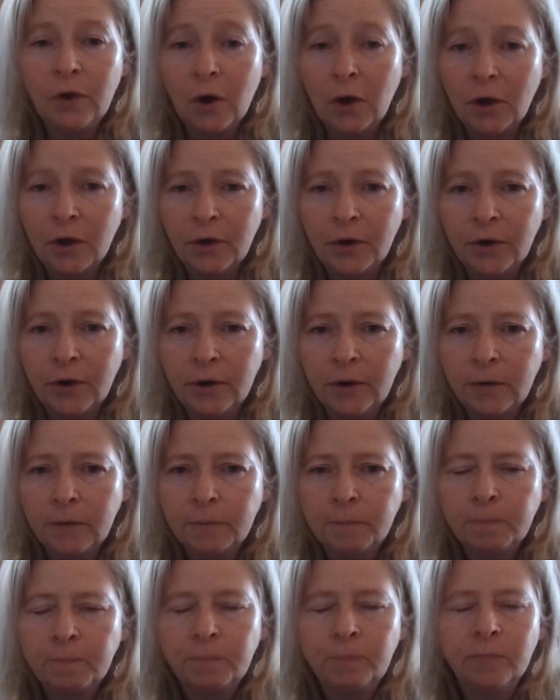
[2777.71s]
daughter.
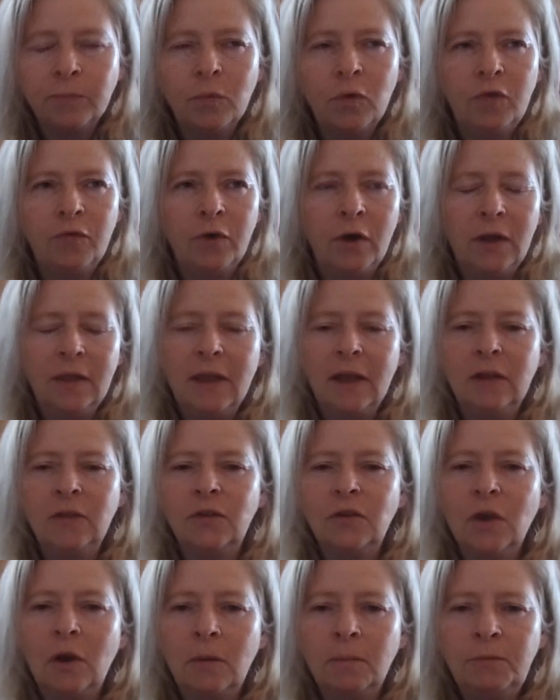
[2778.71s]
We find that
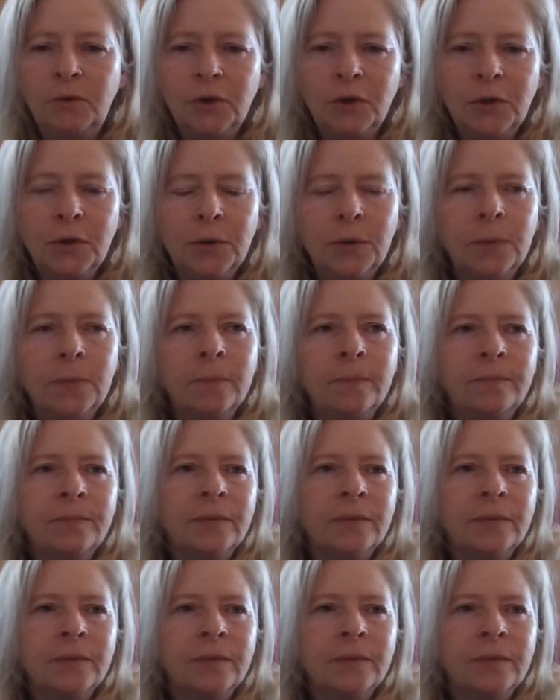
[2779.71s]
in Psalm two.